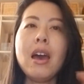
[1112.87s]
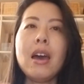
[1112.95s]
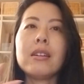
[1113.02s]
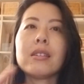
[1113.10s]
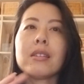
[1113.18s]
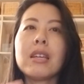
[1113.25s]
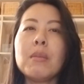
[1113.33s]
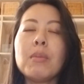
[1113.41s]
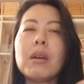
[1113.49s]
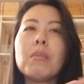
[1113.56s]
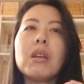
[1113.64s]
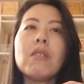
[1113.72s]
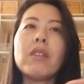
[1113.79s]
and it's
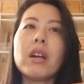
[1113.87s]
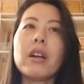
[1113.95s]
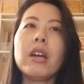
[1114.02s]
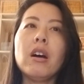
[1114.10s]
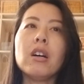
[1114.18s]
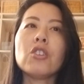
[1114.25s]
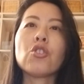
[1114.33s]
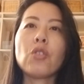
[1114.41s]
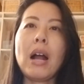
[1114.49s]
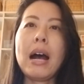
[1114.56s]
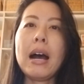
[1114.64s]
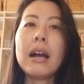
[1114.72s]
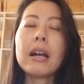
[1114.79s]
keeping me very on
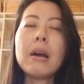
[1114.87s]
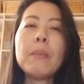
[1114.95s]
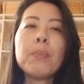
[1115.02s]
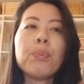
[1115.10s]
track,